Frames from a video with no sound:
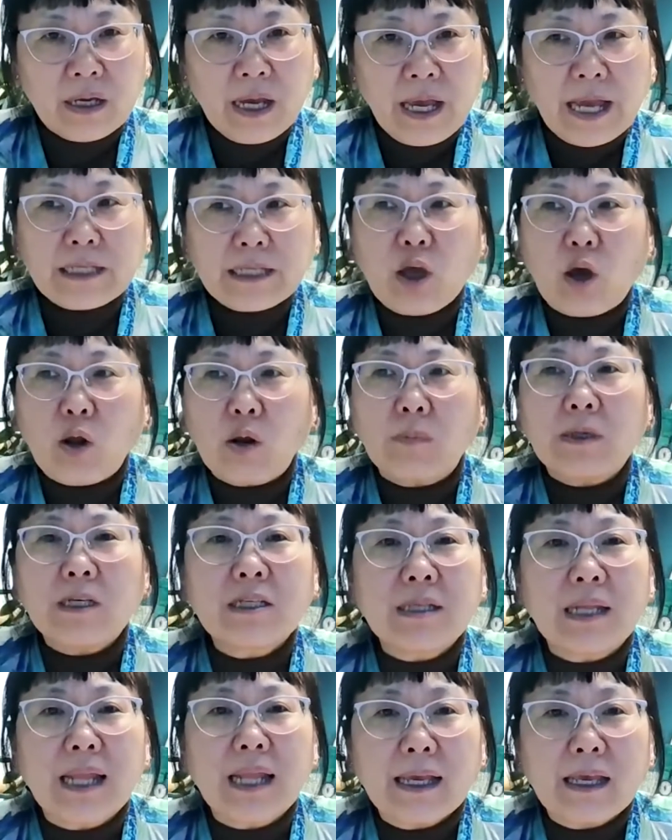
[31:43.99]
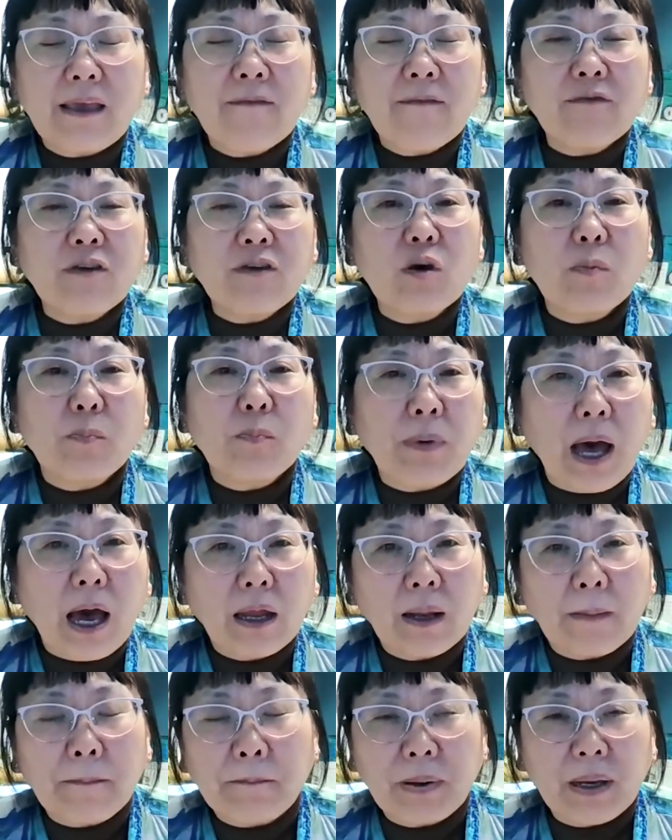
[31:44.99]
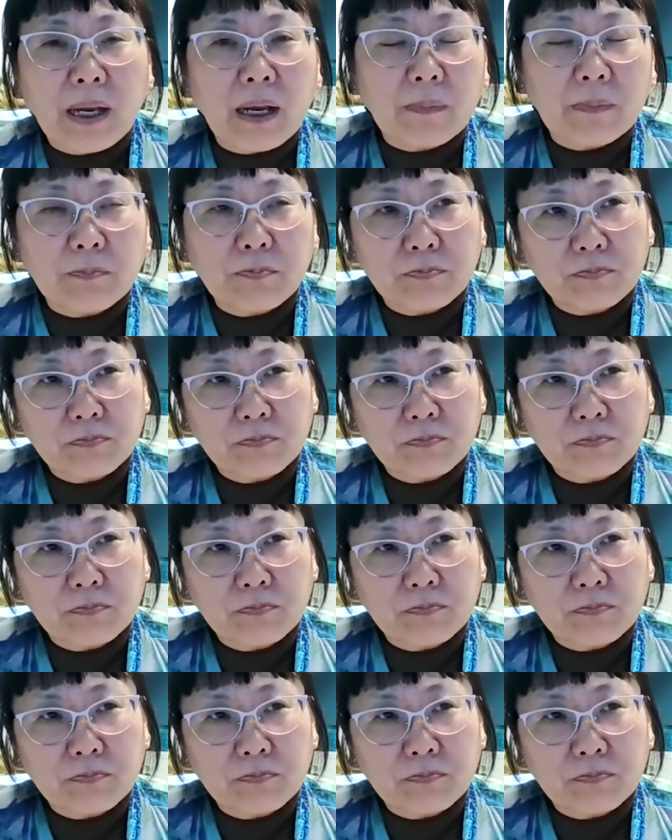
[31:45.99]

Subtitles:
It's almost like if you bought a